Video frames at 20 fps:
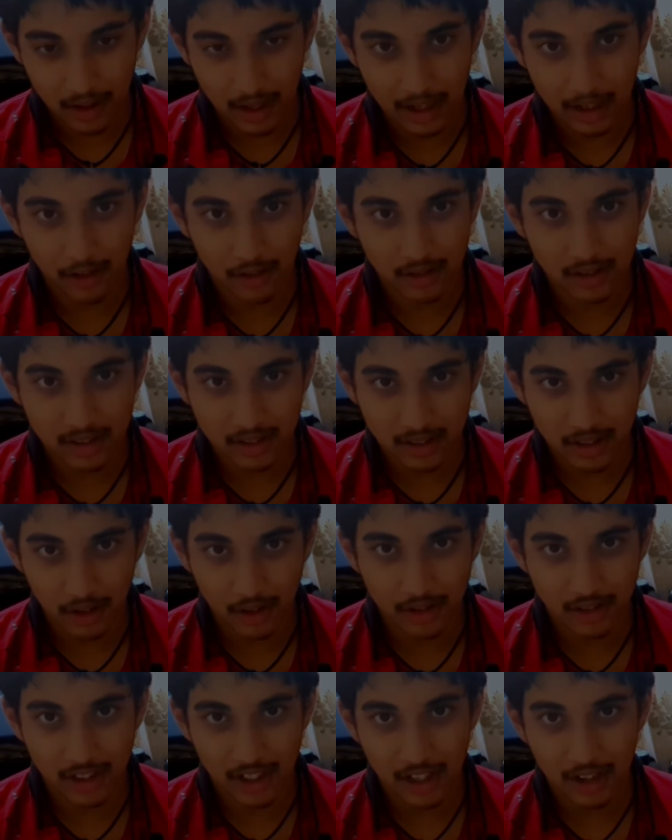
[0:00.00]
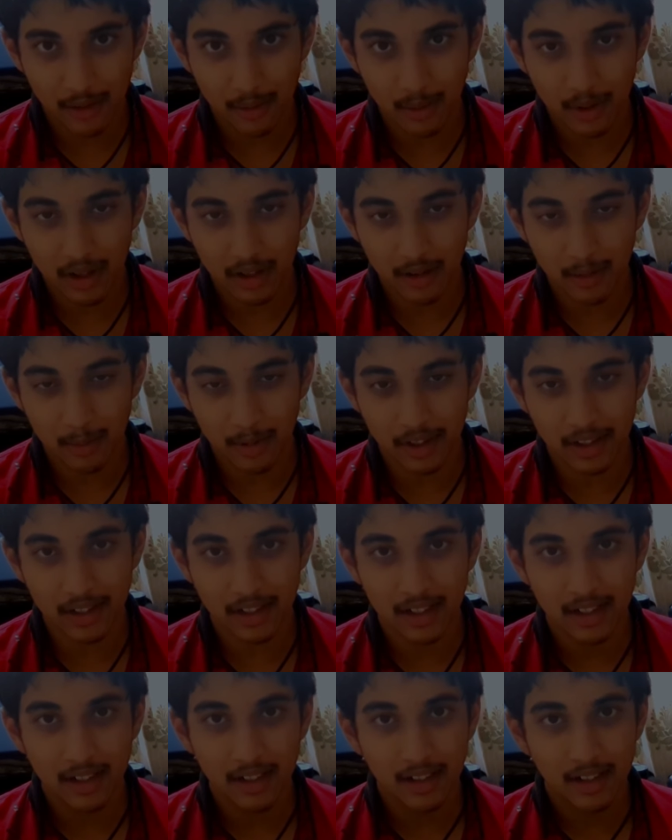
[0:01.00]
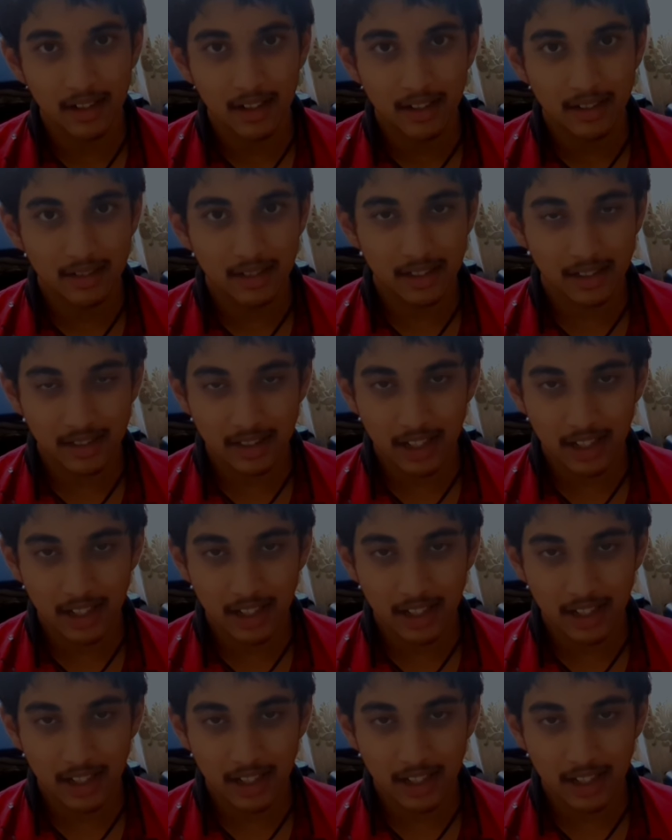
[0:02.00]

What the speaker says: I know this sounds really weird, but this is